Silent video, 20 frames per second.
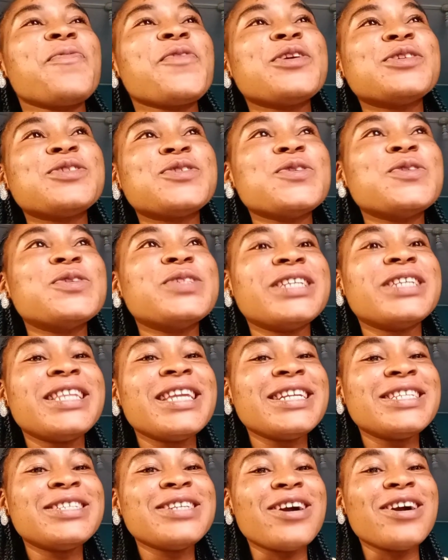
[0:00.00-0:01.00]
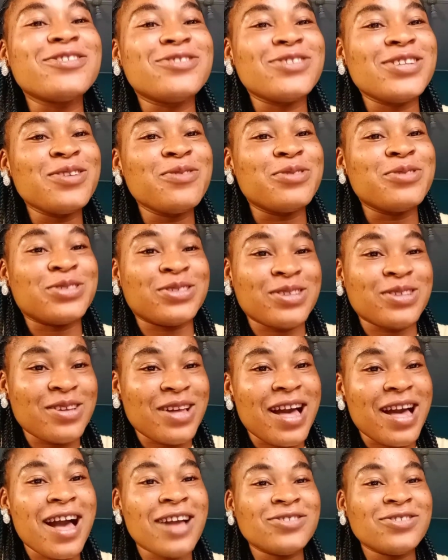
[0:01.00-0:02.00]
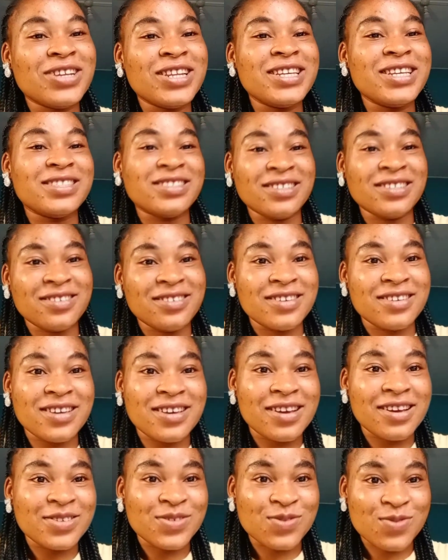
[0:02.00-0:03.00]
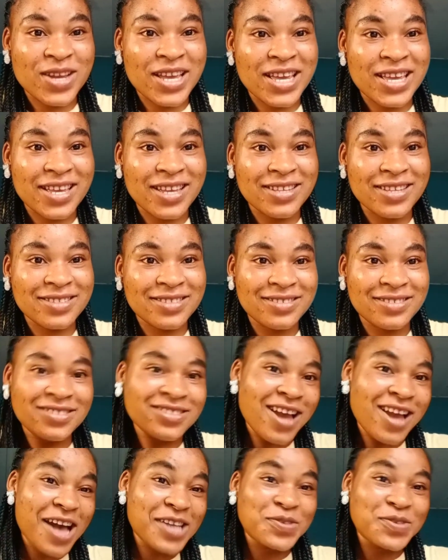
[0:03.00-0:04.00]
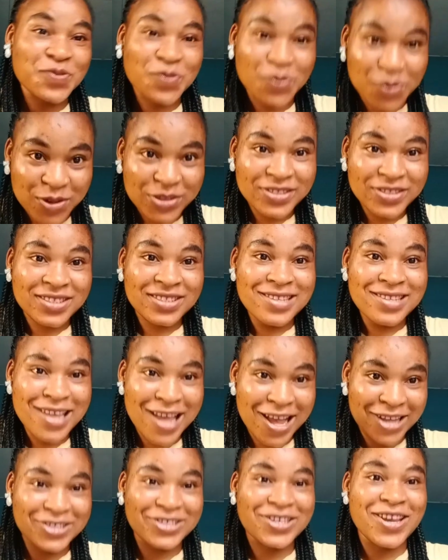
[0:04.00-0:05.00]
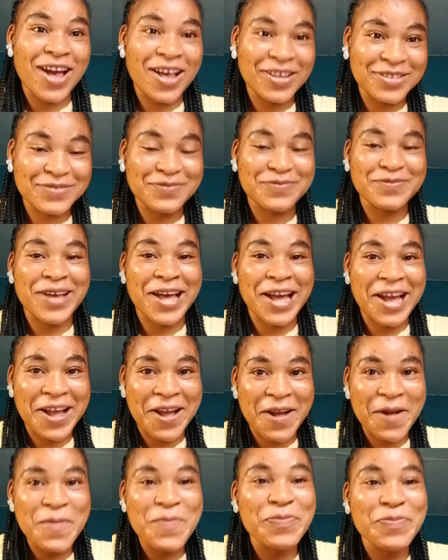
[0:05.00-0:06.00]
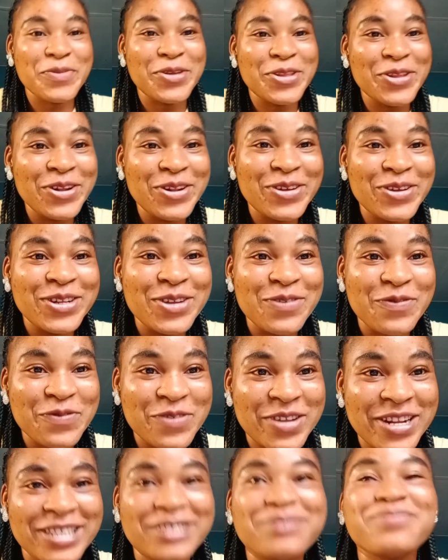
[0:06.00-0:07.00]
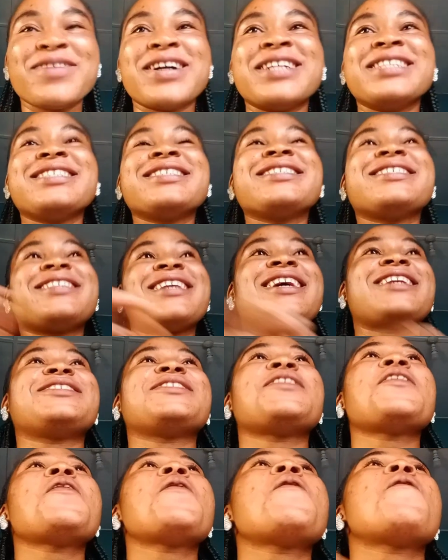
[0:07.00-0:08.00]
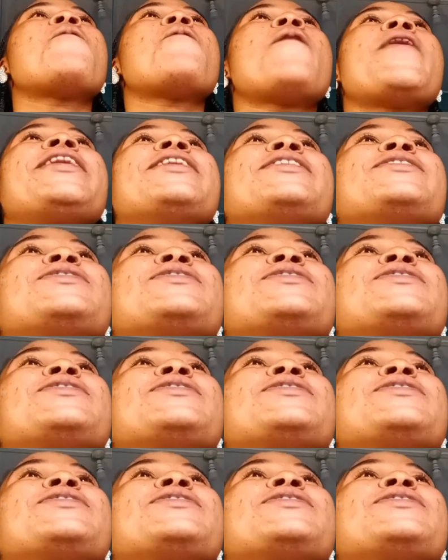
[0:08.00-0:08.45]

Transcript: so the lady actually was actually a gay as well. She has fronts and she has back. But didn't know the funniest part is that when they